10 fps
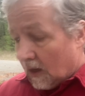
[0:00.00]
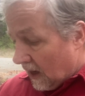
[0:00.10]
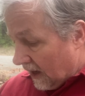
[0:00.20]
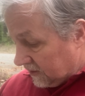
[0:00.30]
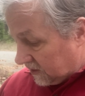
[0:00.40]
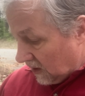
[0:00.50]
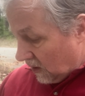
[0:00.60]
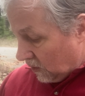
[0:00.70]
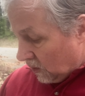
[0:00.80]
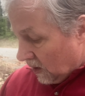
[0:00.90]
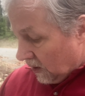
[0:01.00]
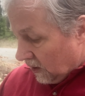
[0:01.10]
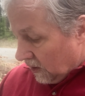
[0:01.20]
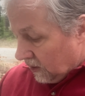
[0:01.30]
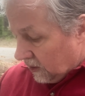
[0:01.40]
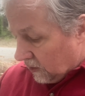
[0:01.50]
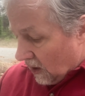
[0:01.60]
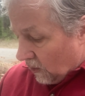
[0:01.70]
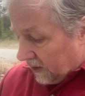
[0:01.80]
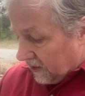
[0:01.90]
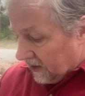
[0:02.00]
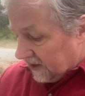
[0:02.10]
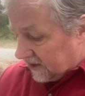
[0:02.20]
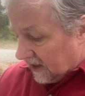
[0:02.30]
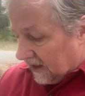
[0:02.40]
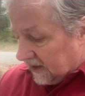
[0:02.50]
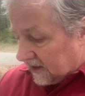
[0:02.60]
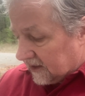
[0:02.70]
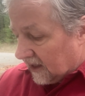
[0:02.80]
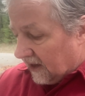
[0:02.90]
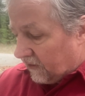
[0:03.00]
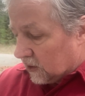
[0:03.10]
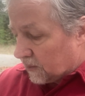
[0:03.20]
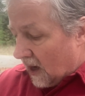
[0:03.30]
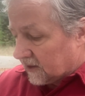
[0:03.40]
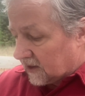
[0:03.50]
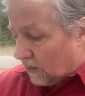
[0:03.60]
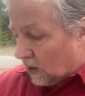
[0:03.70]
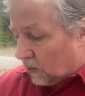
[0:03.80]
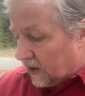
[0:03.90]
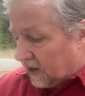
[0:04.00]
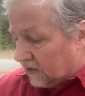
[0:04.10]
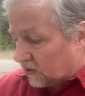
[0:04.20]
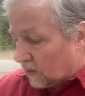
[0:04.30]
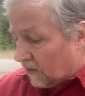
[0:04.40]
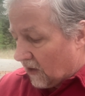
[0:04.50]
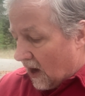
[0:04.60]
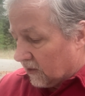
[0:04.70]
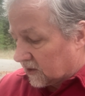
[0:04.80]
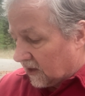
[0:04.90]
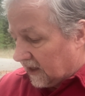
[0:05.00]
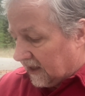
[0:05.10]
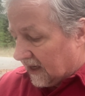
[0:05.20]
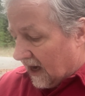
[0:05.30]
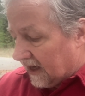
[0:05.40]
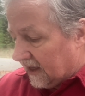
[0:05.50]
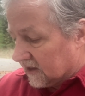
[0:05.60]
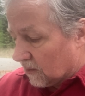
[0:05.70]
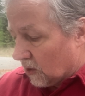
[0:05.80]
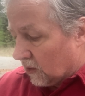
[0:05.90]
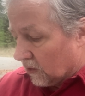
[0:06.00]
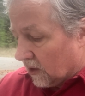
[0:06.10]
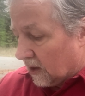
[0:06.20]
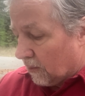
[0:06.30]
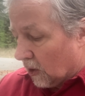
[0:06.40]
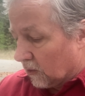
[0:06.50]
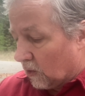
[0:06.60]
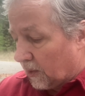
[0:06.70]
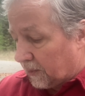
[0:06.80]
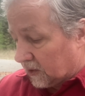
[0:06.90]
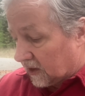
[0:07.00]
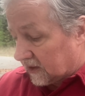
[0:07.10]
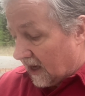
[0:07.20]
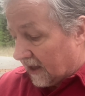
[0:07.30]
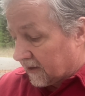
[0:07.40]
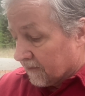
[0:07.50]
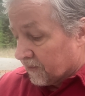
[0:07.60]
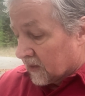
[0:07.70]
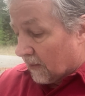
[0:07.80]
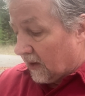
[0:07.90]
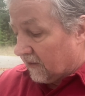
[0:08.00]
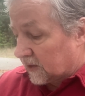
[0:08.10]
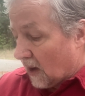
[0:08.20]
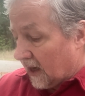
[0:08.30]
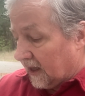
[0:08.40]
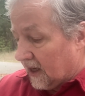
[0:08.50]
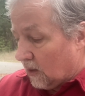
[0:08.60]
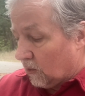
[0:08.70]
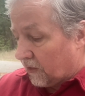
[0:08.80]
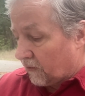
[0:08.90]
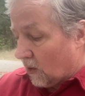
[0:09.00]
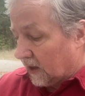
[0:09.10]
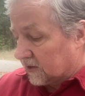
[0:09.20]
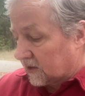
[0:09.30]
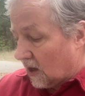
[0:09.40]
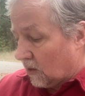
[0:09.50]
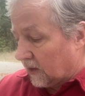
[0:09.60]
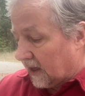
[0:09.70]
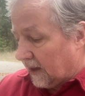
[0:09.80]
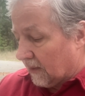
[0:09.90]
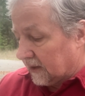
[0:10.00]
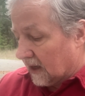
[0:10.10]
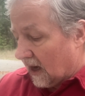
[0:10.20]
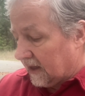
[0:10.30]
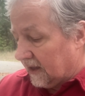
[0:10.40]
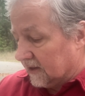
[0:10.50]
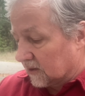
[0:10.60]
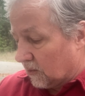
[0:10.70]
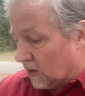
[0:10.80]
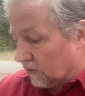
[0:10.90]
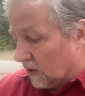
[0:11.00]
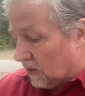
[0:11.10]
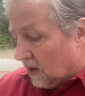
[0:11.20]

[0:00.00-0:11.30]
And so you go into these cities. He said, if you smite someone with an instrument of iron so that he die, he is a murderer, and a murderer will be put to death. But if smiting him with throwing a stone that he might die, he is a murderer.